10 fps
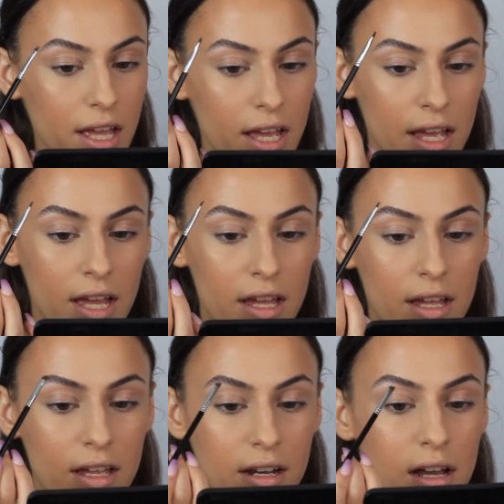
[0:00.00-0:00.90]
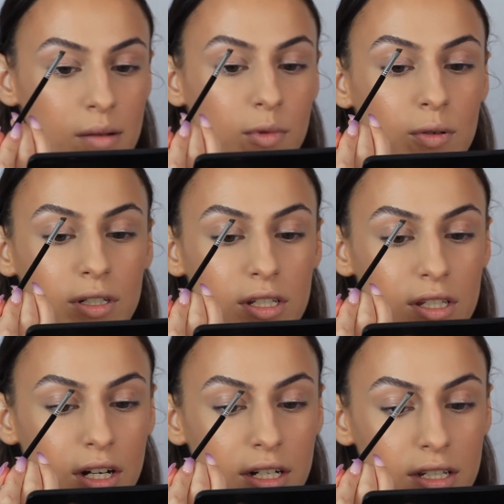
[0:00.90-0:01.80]
and I'm going to
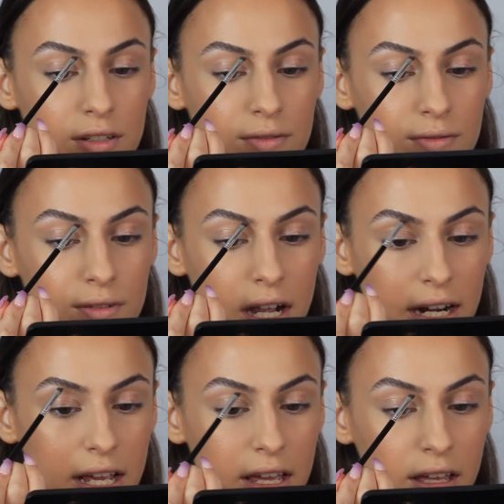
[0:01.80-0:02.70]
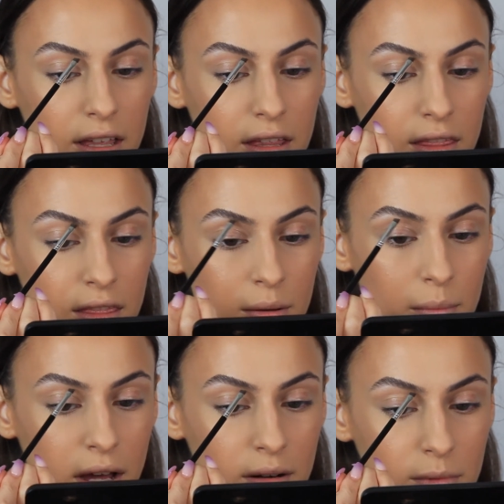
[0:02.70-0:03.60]
start defining the
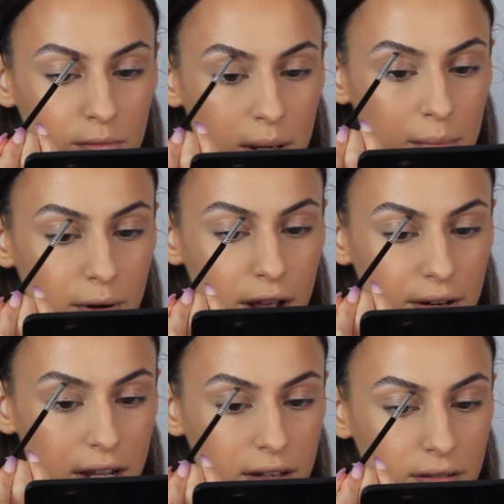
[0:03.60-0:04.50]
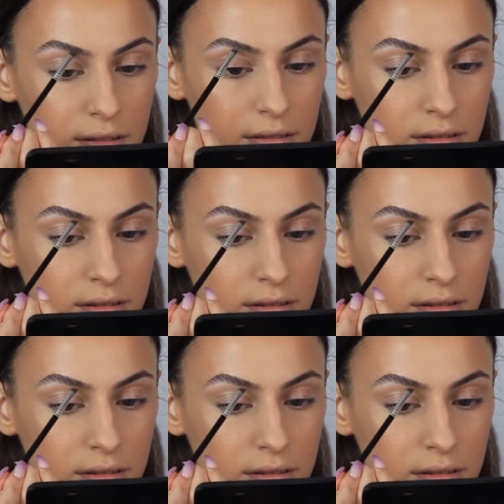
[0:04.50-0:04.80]
bottom of my brow now.